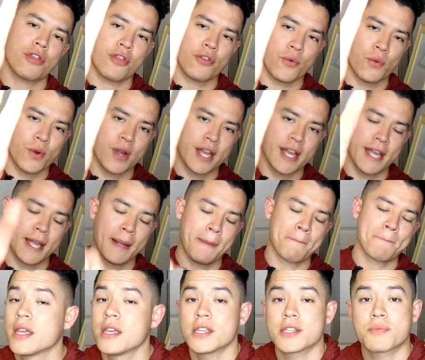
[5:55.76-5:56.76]
3,
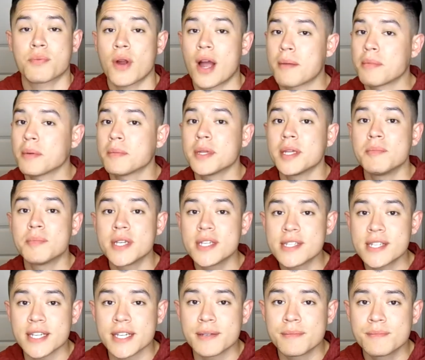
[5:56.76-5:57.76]
he is probably
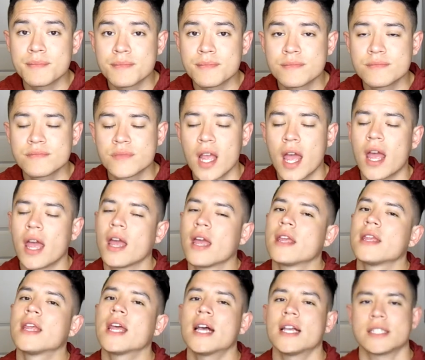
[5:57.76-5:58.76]
busy.
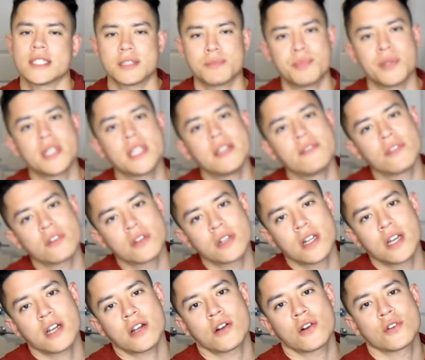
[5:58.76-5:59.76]
Yes, believe it or
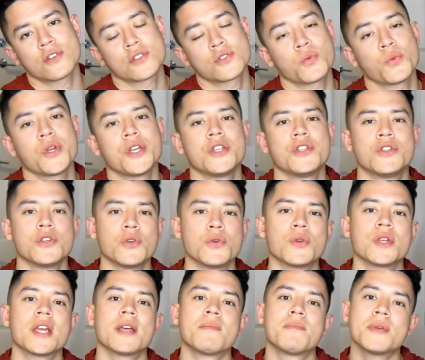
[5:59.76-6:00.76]
not, girls, we
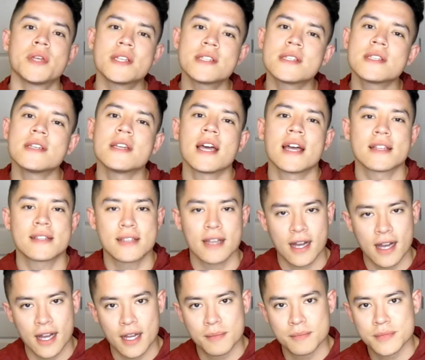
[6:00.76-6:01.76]
do get busy at
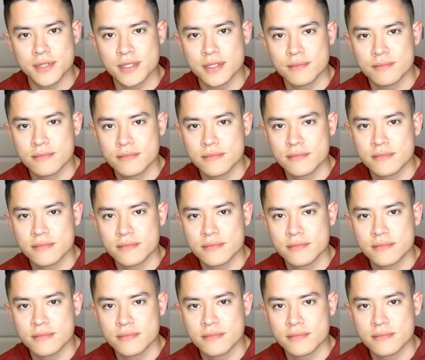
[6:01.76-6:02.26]
times.